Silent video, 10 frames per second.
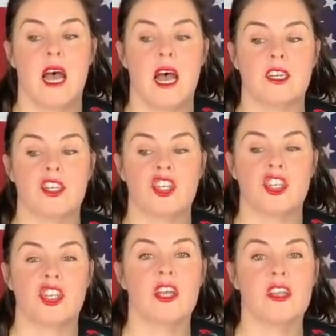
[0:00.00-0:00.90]
a
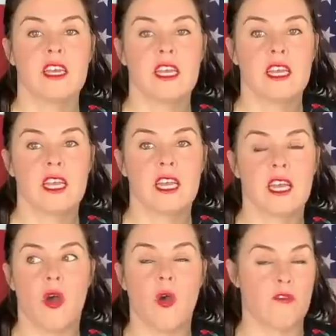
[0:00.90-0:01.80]
chilling
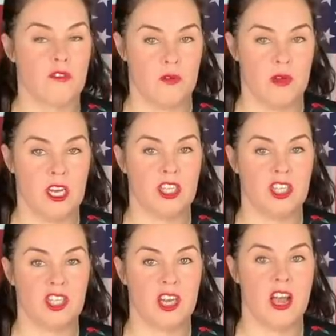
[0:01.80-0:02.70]

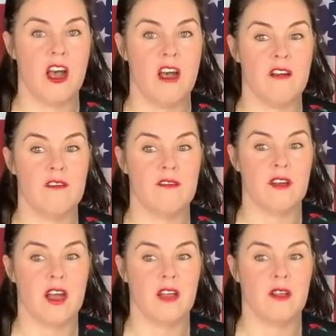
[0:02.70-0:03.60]
overreach of
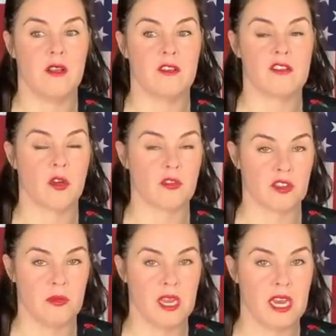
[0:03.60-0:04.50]

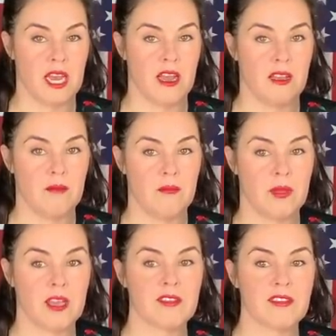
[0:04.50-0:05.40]
social media
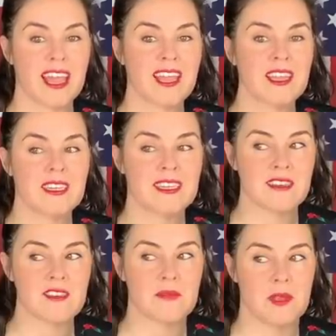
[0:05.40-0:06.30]
because they can
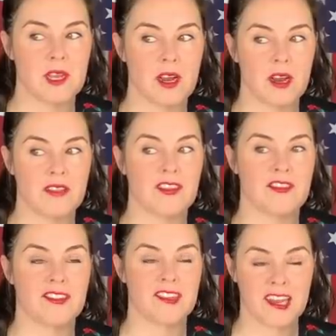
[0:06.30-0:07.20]
disappear at the
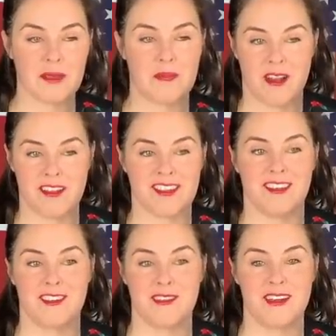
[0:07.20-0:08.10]
sitting
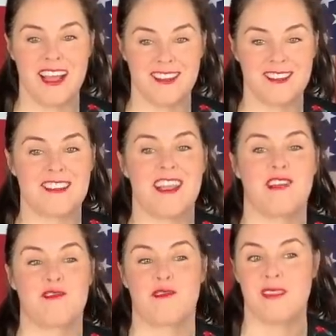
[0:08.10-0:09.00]
president of the United
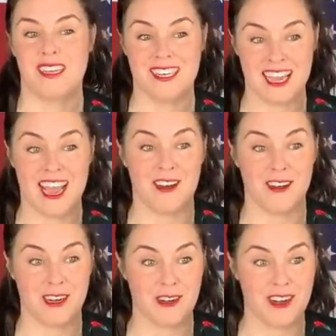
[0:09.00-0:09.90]
States from the
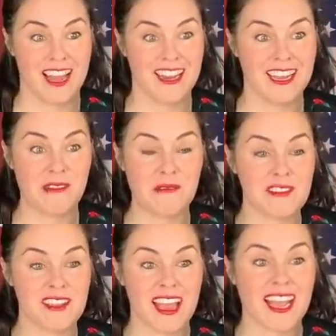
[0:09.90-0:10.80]
entire internet. Mm. It mm-hmm.
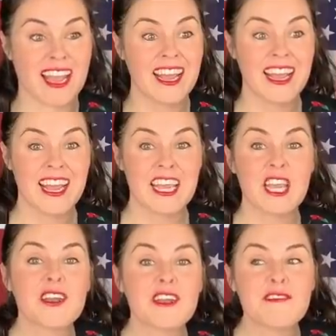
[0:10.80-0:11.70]
was like it's
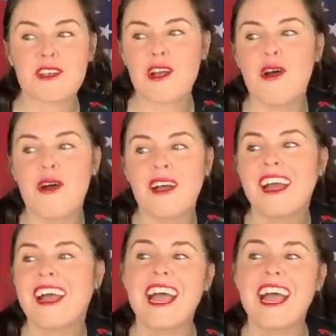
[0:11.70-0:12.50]
he couldn't insane. even go.